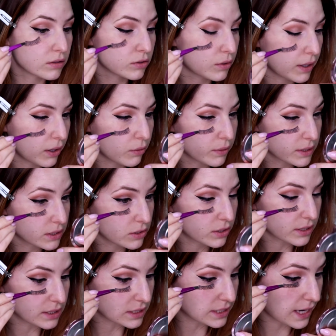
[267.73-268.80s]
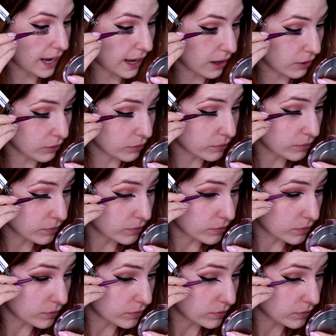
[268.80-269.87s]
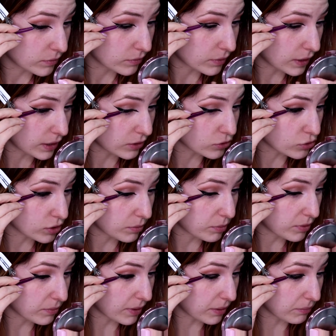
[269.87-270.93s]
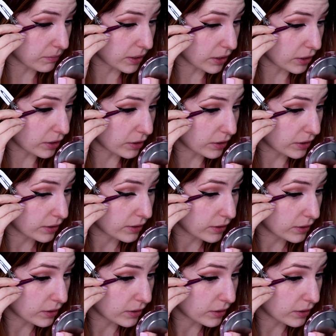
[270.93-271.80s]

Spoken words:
So I always look down. I usually put my mirror